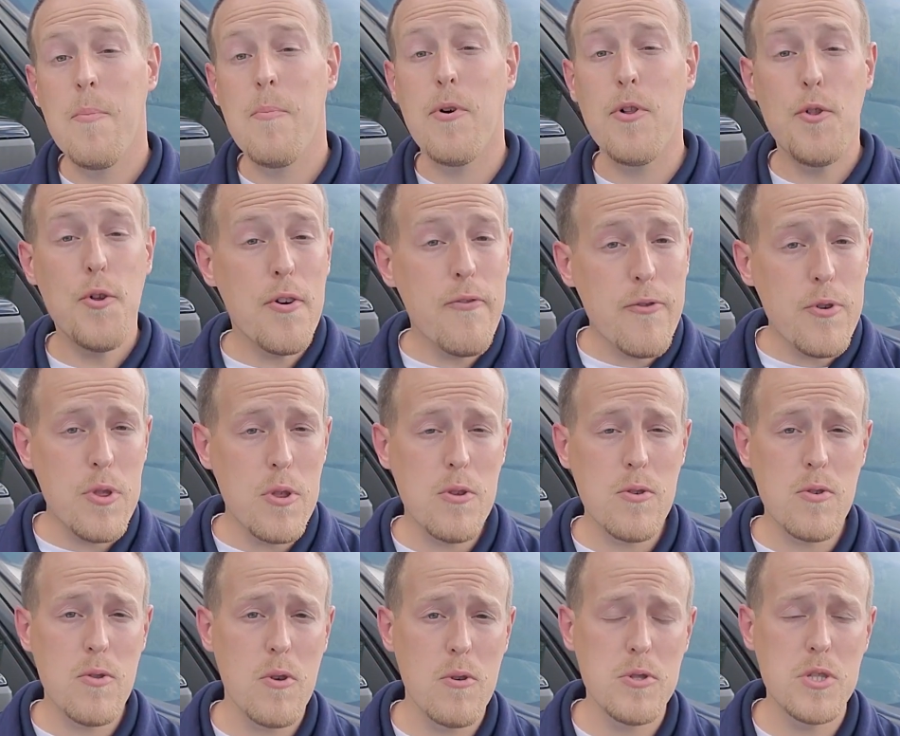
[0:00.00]
But look for
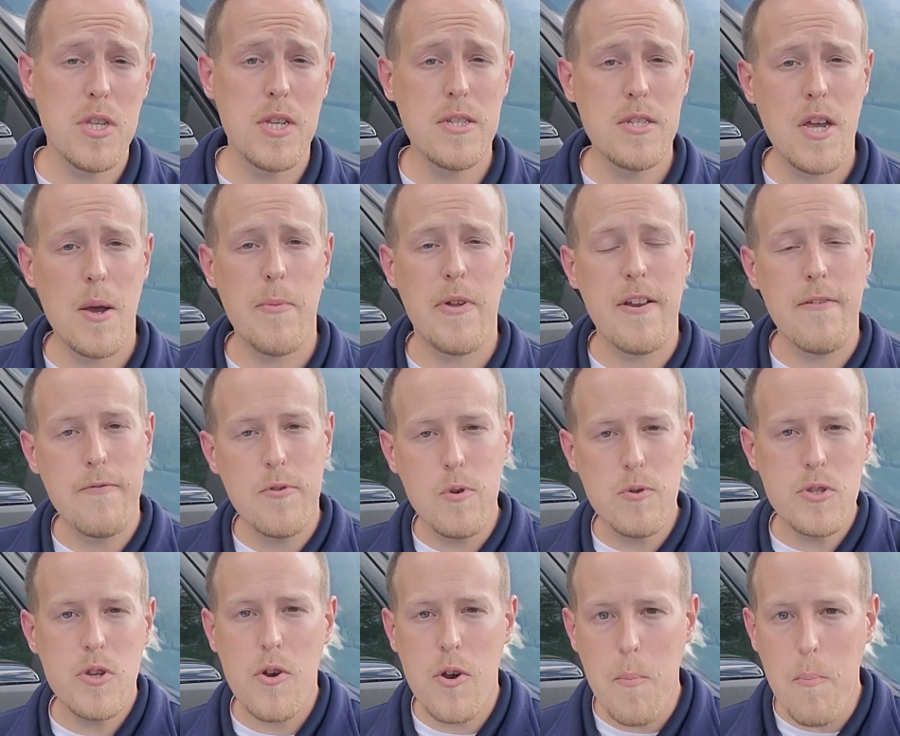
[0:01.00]
those things coming. If
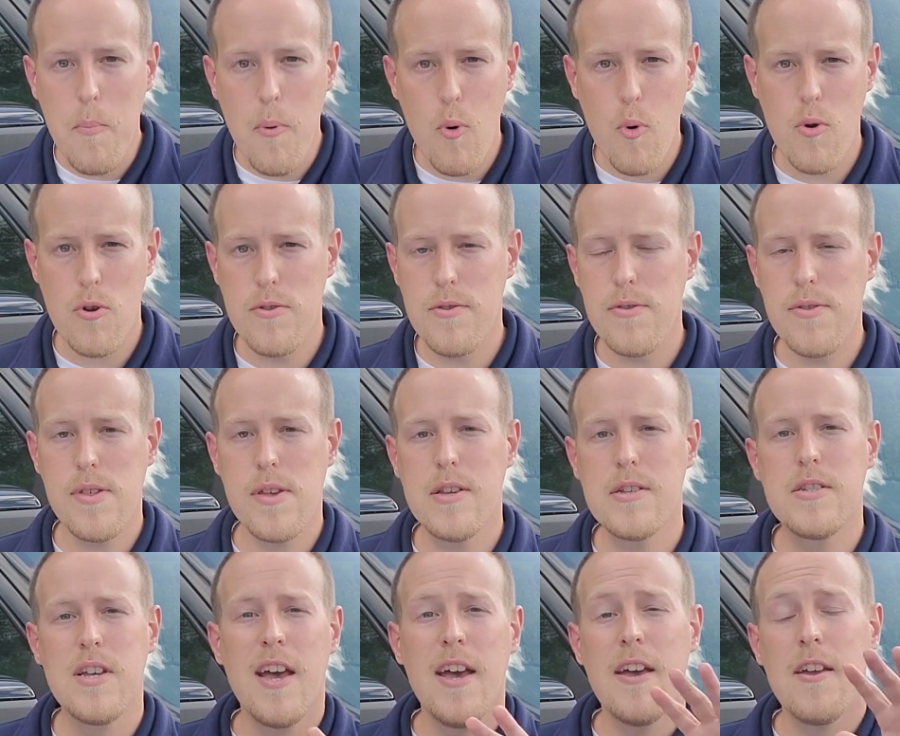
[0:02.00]
those are important
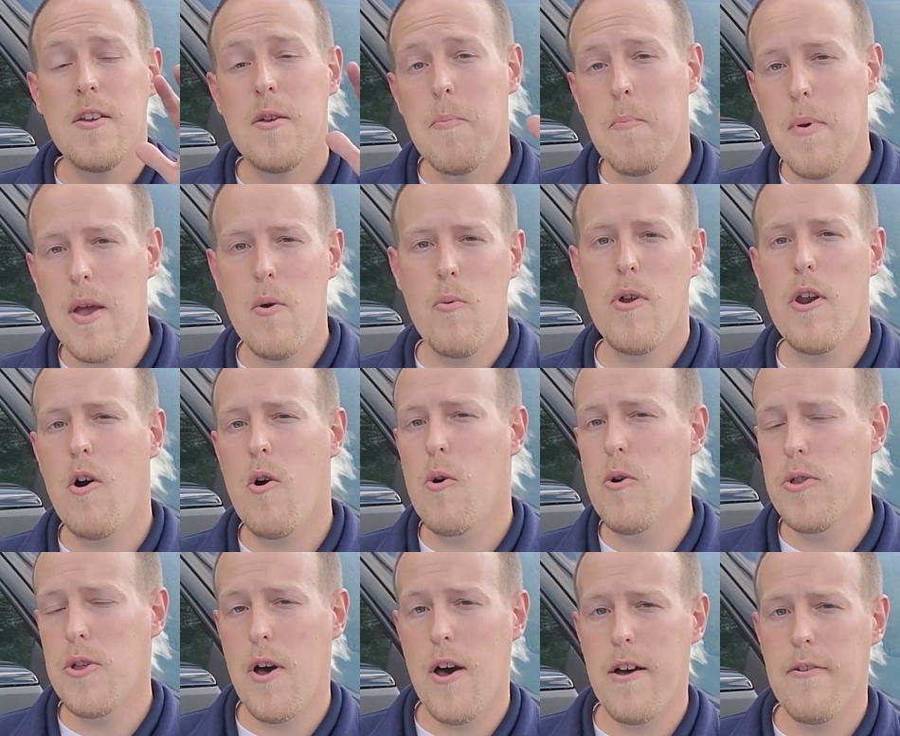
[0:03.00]
things, you may want to
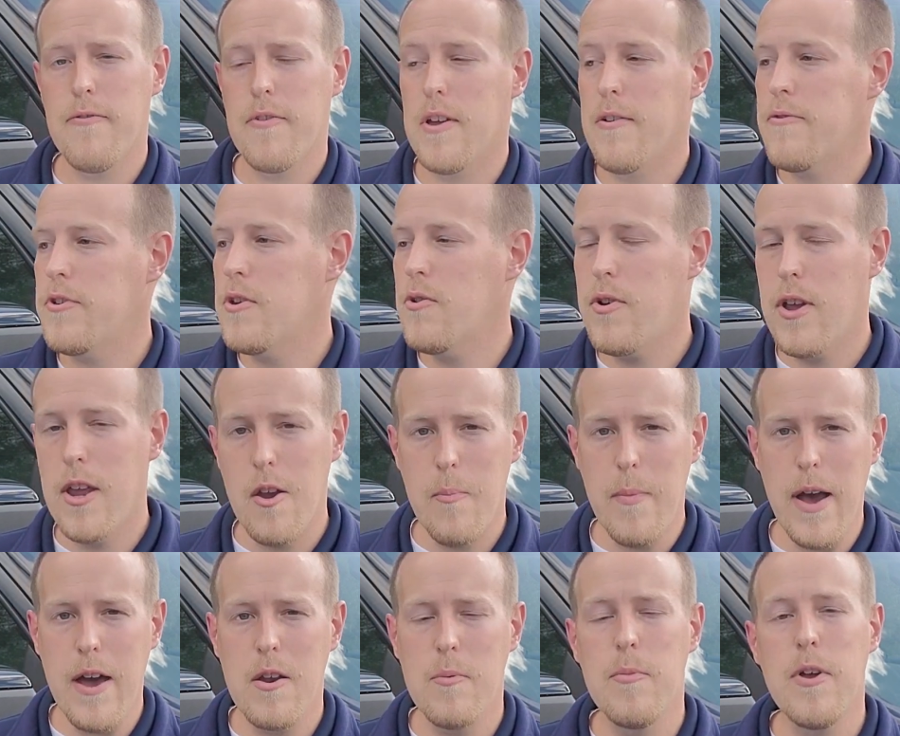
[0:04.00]
hold off. If you don't care
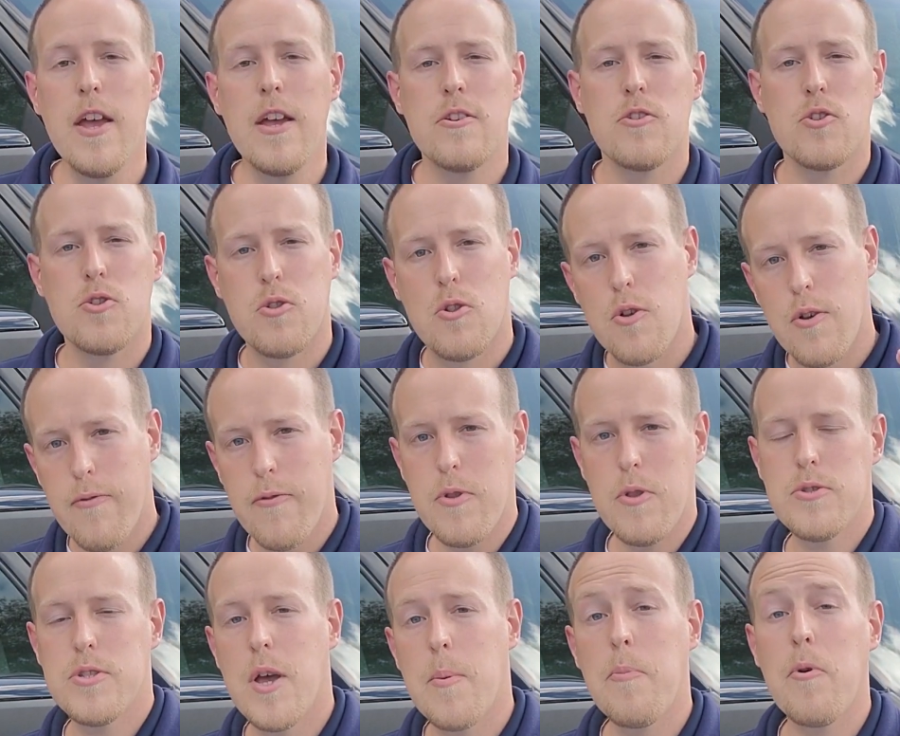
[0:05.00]
about them, just look for
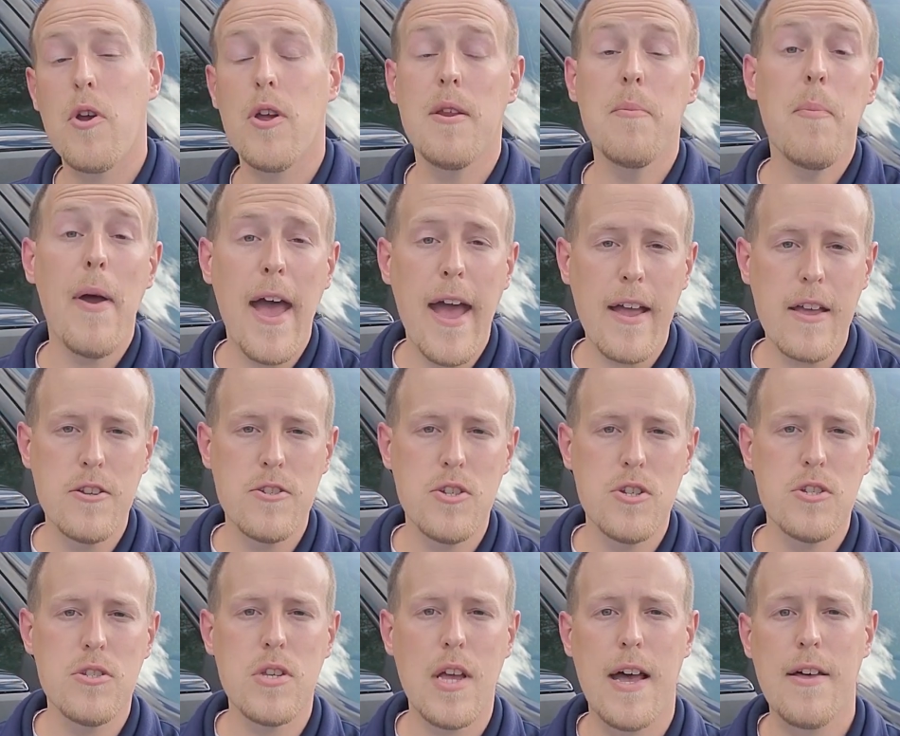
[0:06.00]
those upgraded
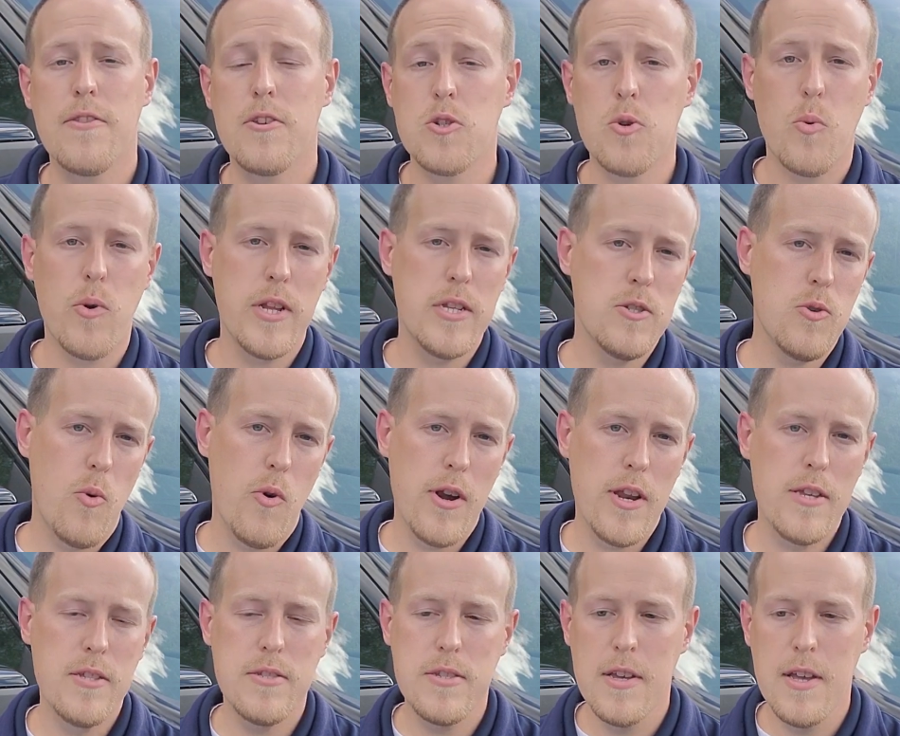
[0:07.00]
packages on the
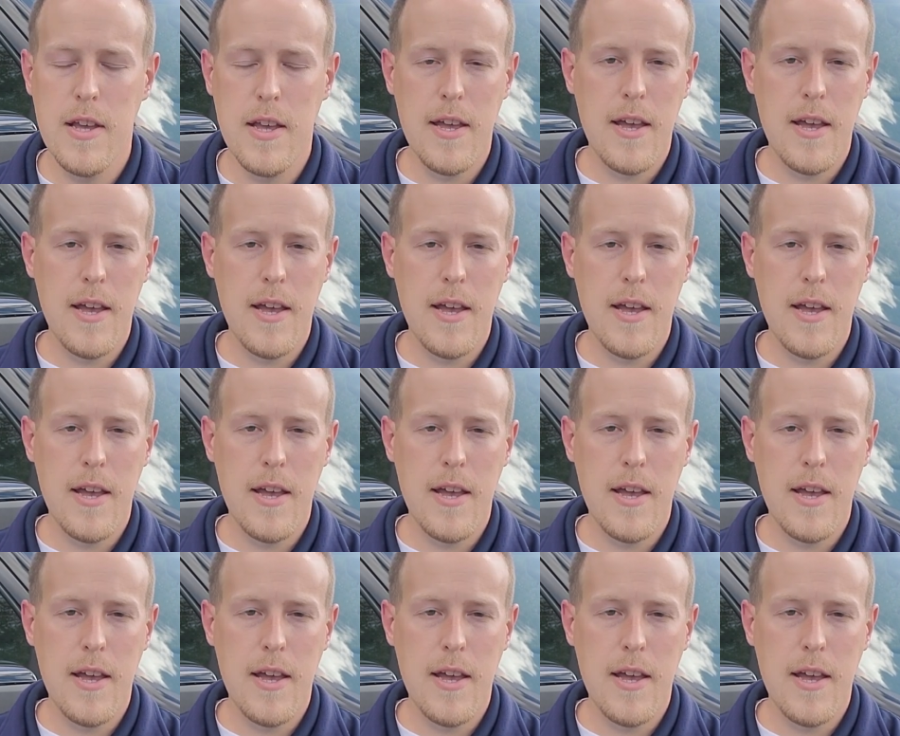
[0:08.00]
2020s.